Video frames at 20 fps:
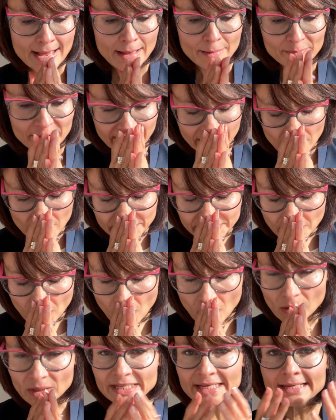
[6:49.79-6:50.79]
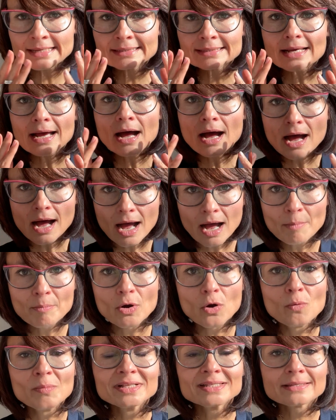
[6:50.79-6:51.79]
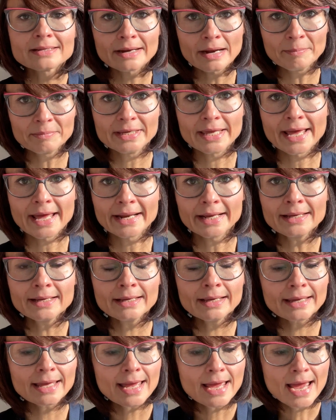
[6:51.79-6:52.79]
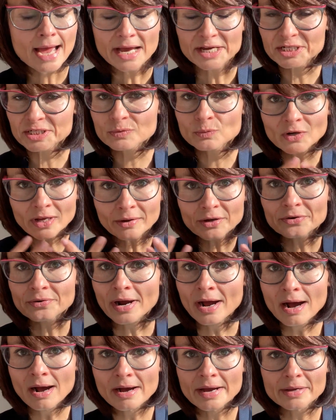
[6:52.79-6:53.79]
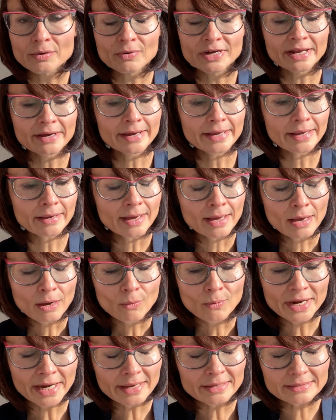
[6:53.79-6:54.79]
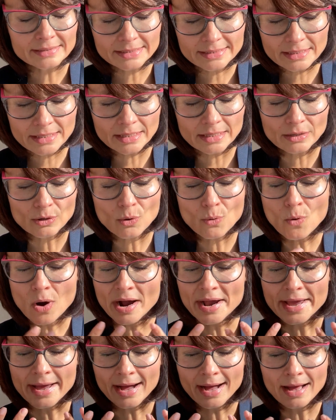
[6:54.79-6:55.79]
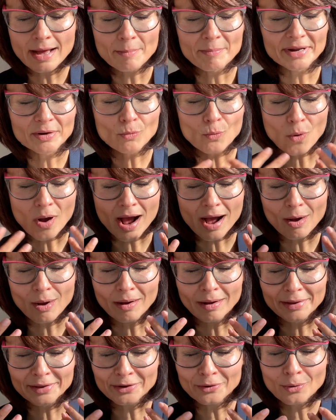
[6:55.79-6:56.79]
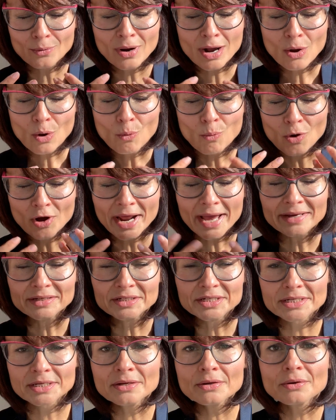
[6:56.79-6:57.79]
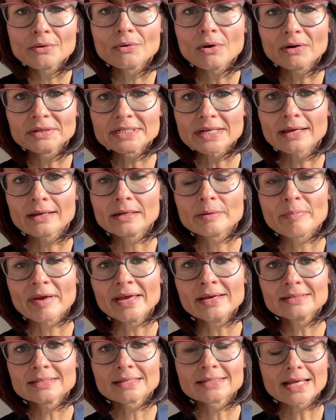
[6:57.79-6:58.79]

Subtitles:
Because all these aha moments that I'm getting, I just want to cry when I see who I am and what I do on a daily basis.